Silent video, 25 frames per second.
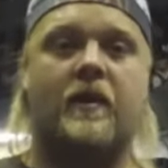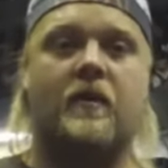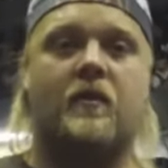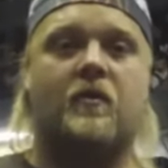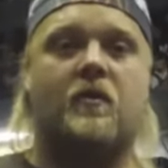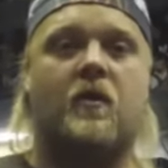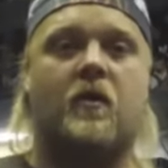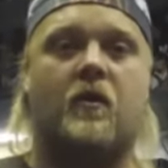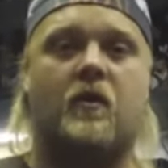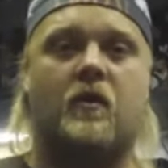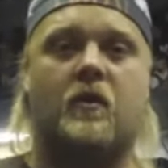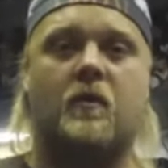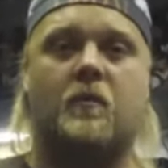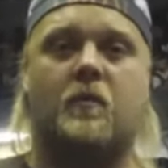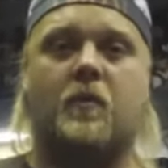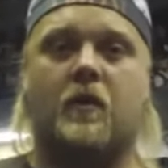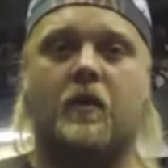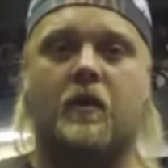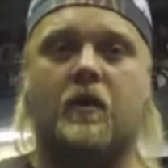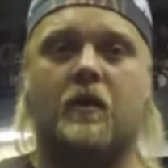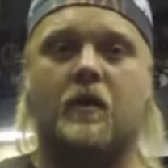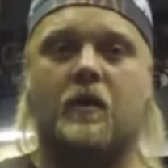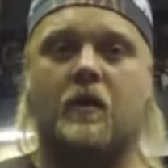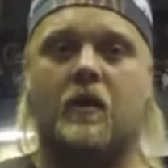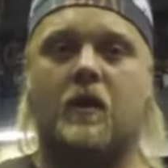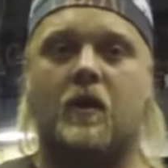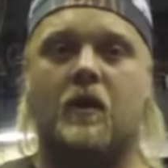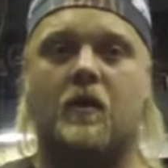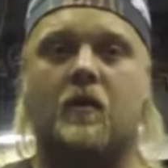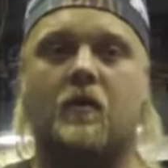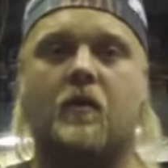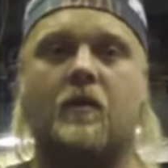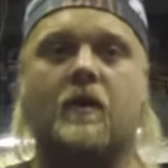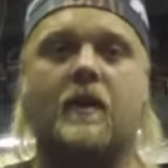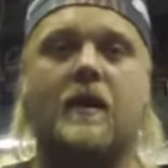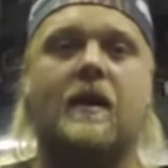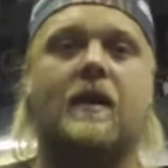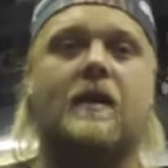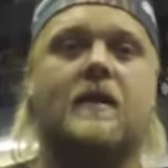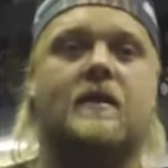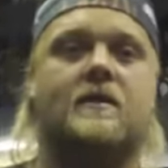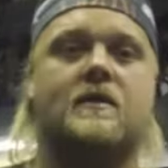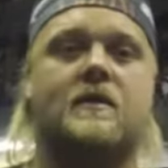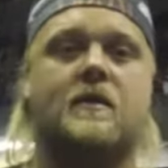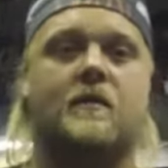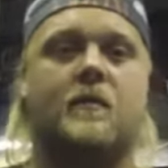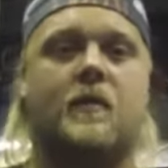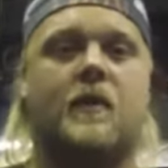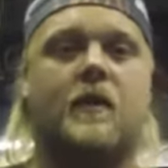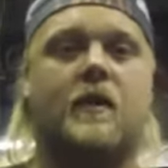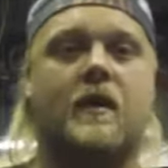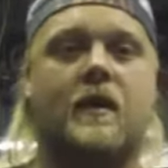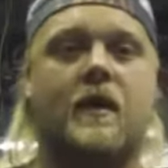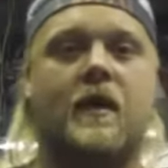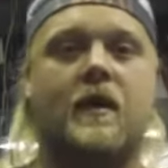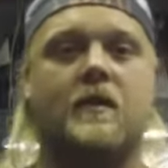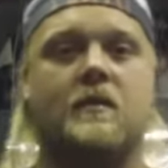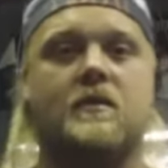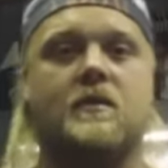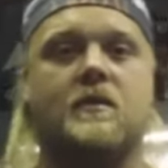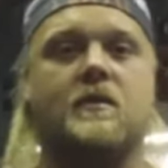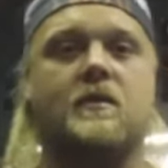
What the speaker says: a car in the parking lot or they hit somebody else,